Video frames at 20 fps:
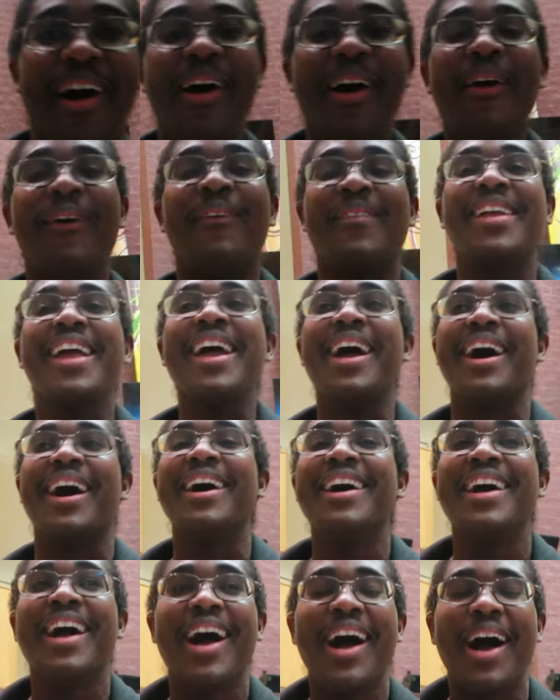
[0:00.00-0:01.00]
Oh yeah,
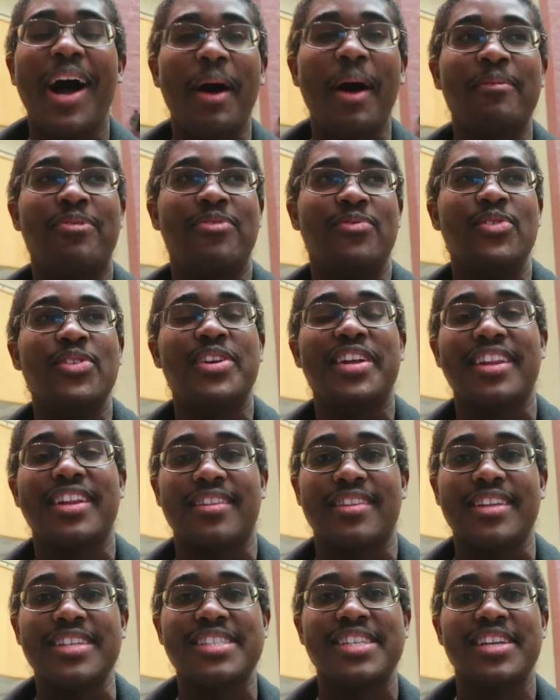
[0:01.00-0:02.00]
um, you
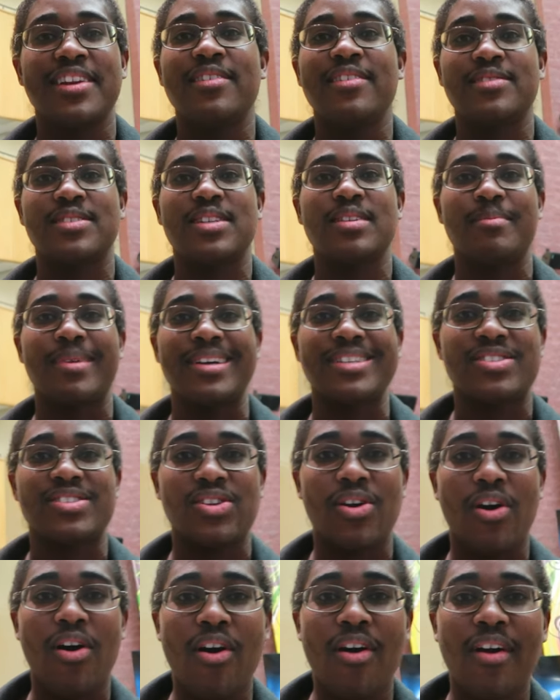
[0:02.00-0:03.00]
can listen to my
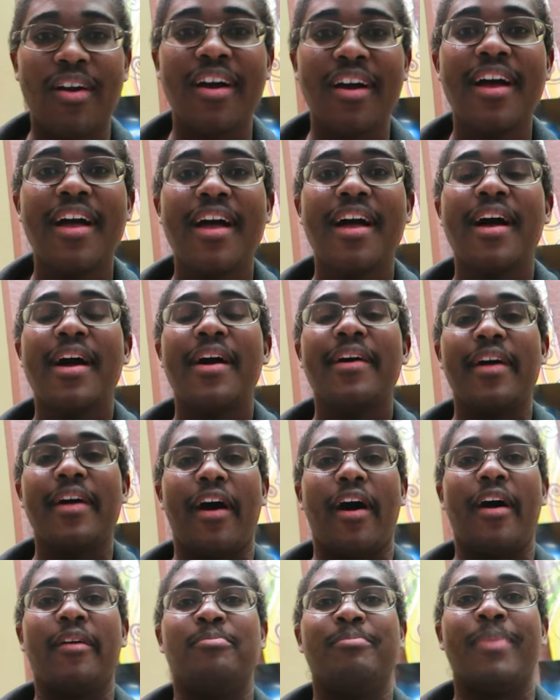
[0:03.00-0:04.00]
song,
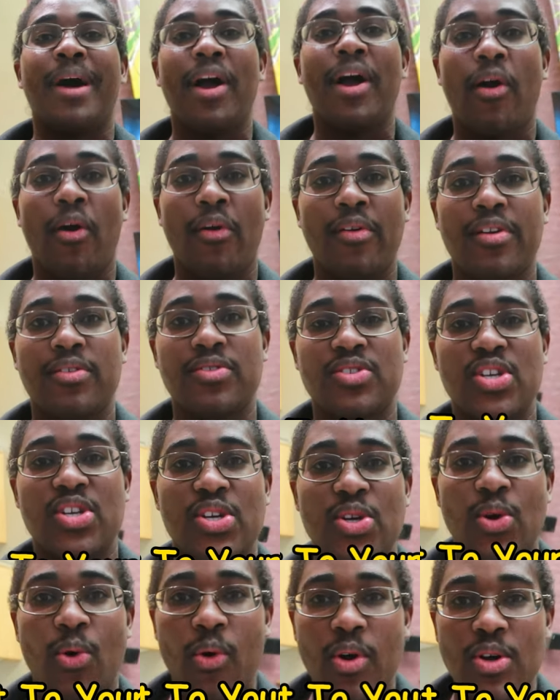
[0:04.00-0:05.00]
uh, My Heart
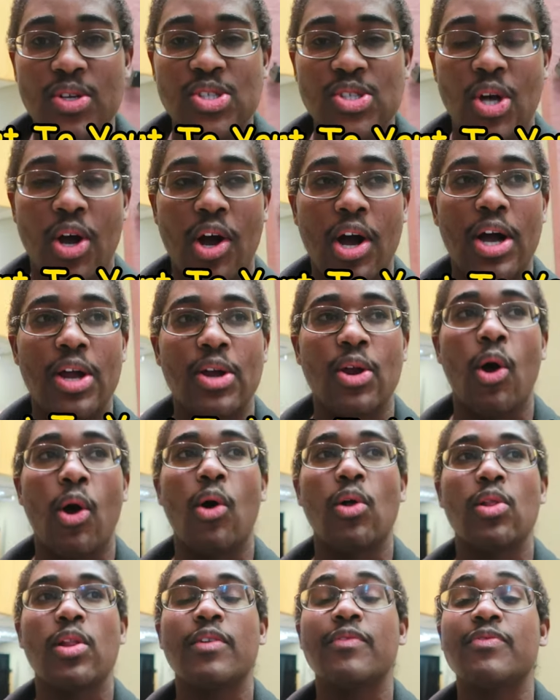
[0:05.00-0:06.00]
to Yours, on
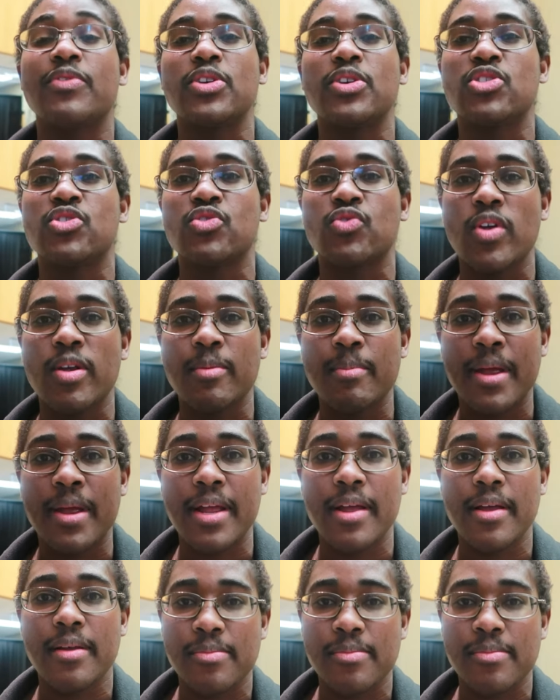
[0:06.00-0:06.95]
all of the streaming